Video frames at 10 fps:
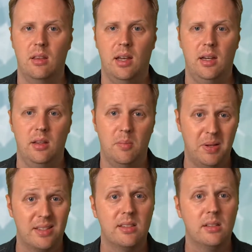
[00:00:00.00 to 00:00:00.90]
the
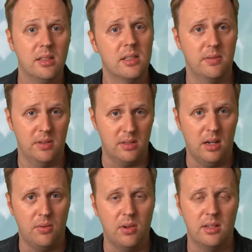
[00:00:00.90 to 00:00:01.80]
picks and clicks of the
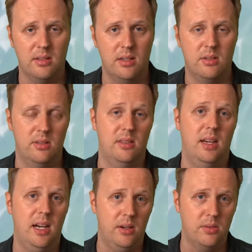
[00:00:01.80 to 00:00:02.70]
software. It's not just the
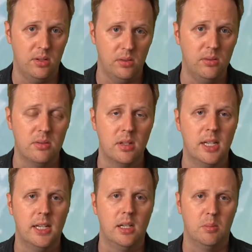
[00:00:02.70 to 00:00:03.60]
how-tos,
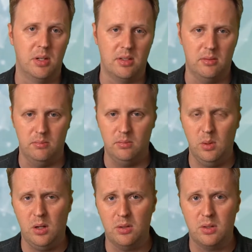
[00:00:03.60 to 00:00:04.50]
but it's
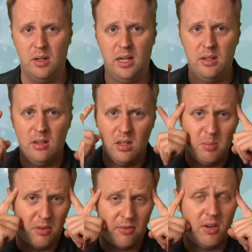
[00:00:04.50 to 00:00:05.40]
also how you need to
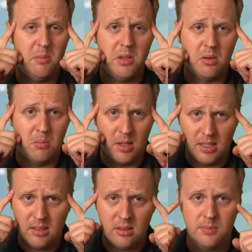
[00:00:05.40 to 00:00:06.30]
be framing your
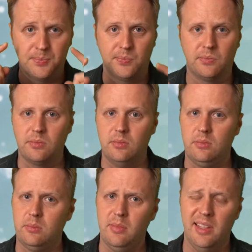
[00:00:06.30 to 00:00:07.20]
mind,
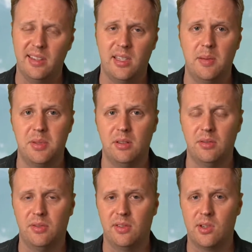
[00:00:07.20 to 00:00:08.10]
the types
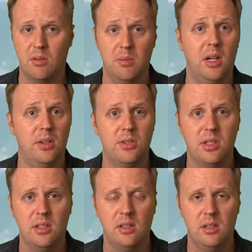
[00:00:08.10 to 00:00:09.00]
of
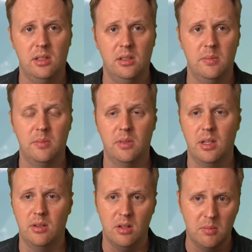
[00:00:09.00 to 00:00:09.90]
terminology
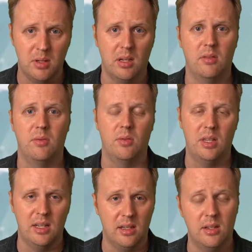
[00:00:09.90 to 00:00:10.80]
that you need to be kind of
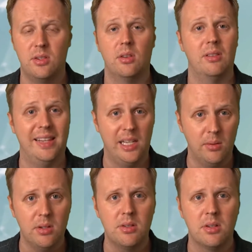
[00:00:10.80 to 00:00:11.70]
getting into your
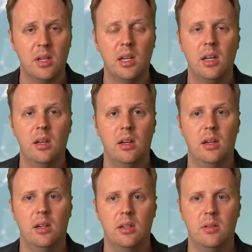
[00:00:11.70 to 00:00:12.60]
language.
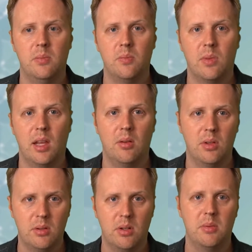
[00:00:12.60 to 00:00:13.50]
And I
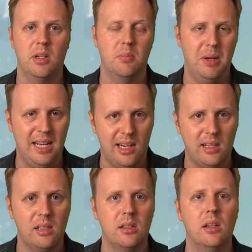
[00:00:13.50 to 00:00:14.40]
really want to be
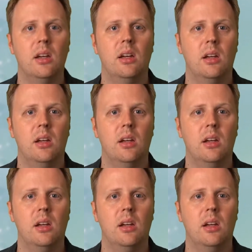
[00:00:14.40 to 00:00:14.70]
unpacking